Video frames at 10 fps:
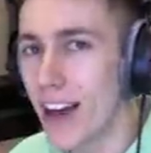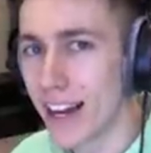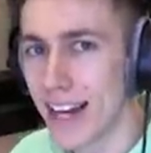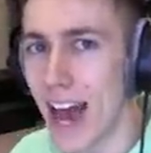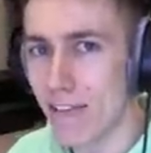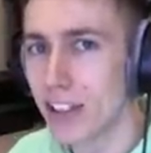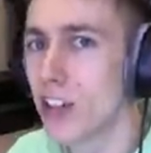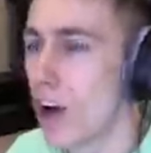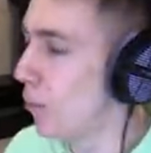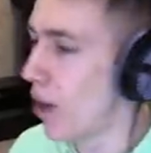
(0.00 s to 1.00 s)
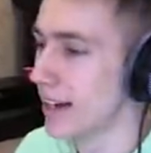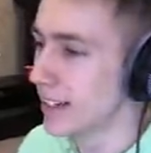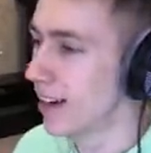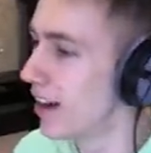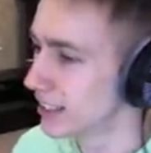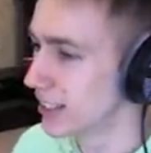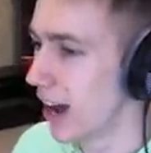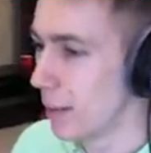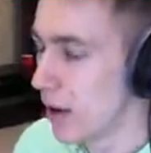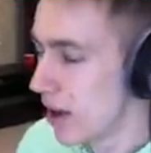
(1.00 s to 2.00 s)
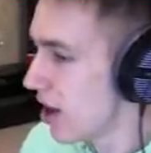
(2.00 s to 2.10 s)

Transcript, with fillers: think I can ever top what I did last time.